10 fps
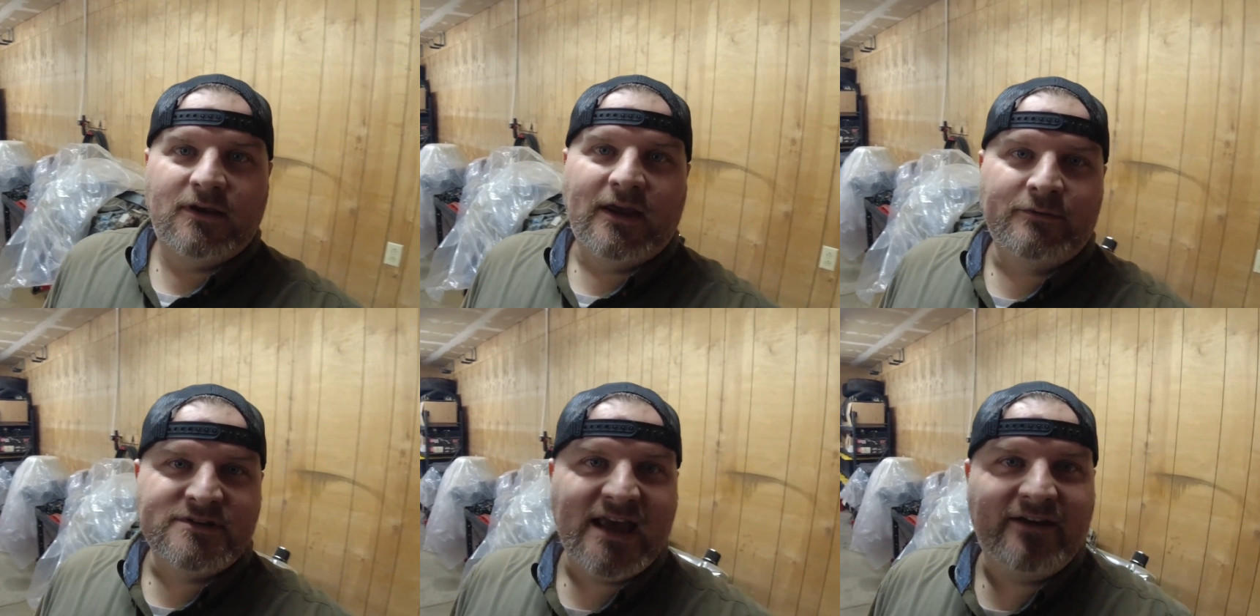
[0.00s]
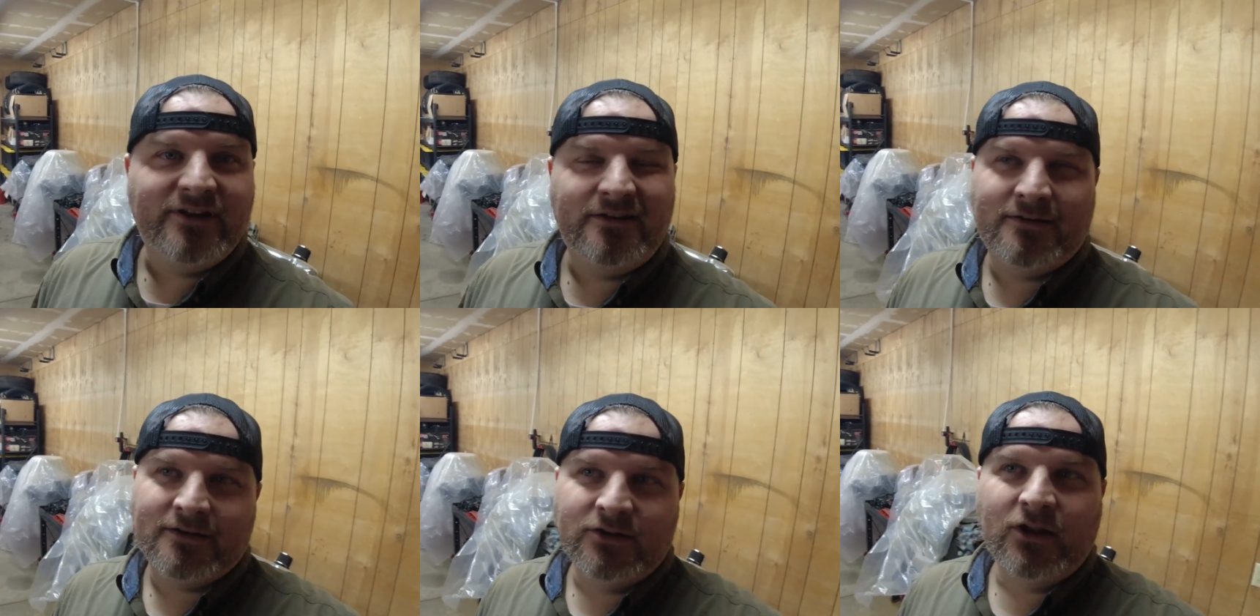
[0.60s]
it was
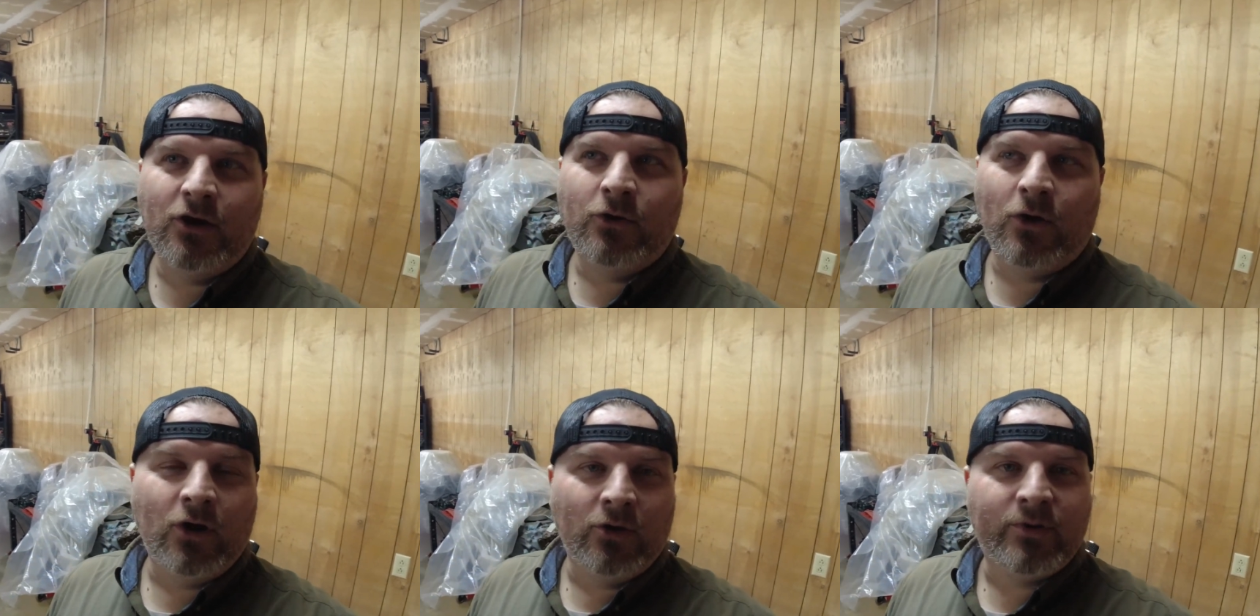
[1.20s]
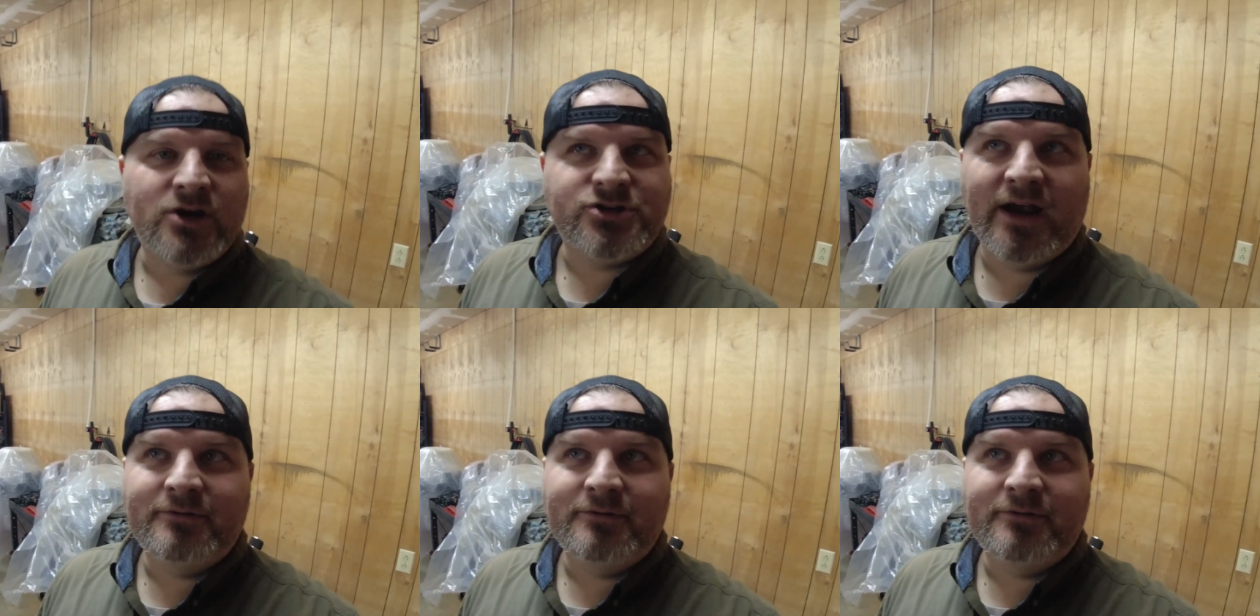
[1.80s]
having low oil pressure.